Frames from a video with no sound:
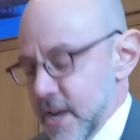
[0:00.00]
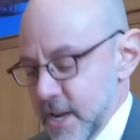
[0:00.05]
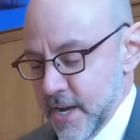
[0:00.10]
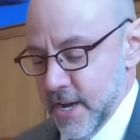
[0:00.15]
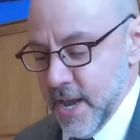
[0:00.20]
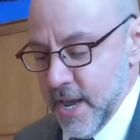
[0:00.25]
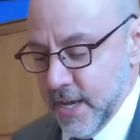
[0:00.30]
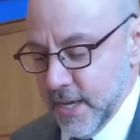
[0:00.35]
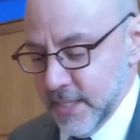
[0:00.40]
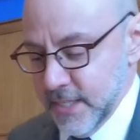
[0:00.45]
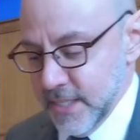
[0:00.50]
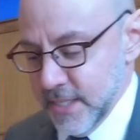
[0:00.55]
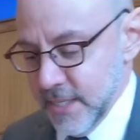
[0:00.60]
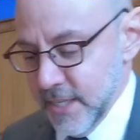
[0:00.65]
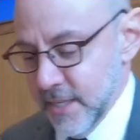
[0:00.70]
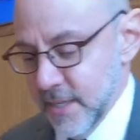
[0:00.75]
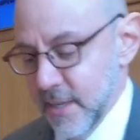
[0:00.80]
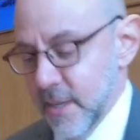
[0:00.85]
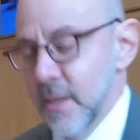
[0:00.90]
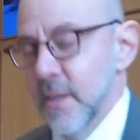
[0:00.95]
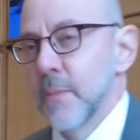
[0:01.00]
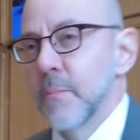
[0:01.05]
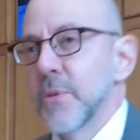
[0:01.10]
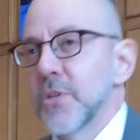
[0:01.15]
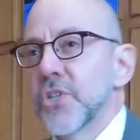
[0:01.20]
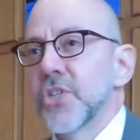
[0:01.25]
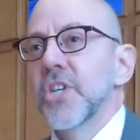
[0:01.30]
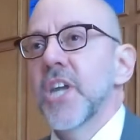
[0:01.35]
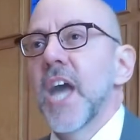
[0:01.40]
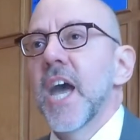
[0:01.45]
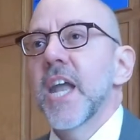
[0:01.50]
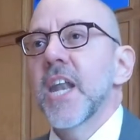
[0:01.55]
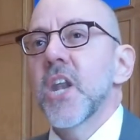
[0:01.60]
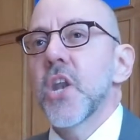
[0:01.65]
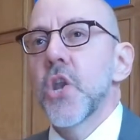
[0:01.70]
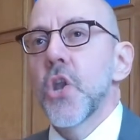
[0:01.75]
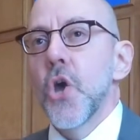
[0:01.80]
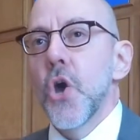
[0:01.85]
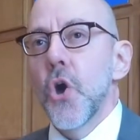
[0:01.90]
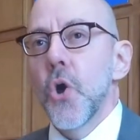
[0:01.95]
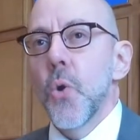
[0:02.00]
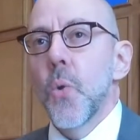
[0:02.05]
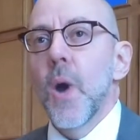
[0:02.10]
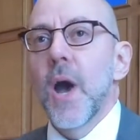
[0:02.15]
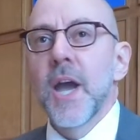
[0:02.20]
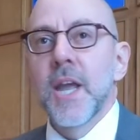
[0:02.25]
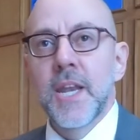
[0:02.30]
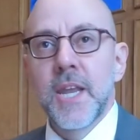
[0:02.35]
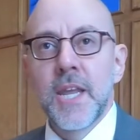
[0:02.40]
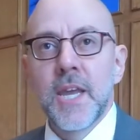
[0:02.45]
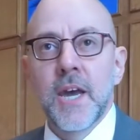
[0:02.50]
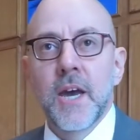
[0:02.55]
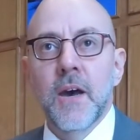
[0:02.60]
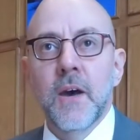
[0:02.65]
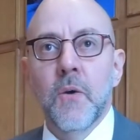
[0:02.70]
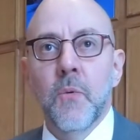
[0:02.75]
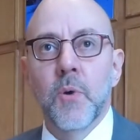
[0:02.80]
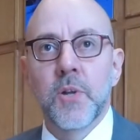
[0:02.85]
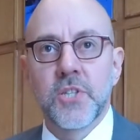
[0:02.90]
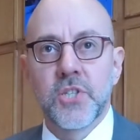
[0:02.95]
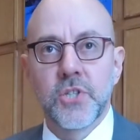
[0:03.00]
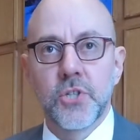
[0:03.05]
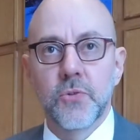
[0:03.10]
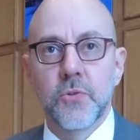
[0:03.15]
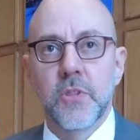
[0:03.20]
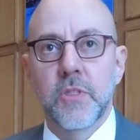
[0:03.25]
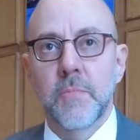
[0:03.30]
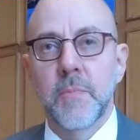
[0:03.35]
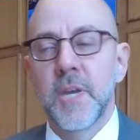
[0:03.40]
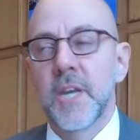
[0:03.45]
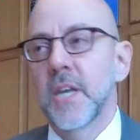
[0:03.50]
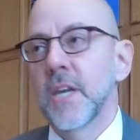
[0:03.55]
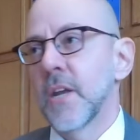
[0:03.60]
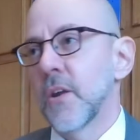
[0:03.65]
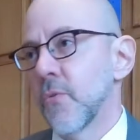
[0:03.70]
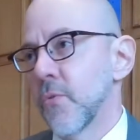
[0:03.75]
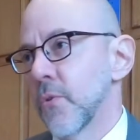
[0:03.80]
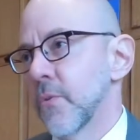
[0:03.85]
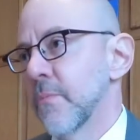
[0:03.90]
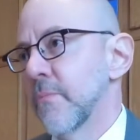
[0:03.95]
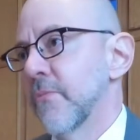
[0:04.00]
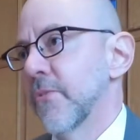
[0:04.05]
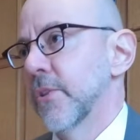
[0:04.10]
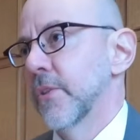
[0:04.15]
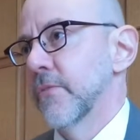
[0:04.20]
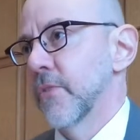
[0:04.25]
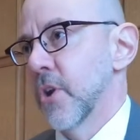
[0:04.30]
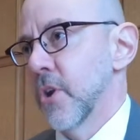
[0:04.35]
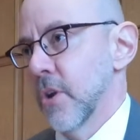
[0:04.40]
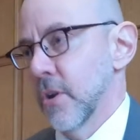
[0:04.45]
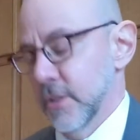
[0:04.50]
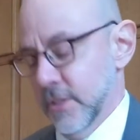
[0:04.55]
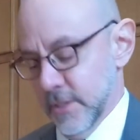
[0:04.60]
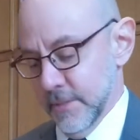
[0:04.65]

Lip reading: nice, but she had no idea what to do with me in a room full of girls.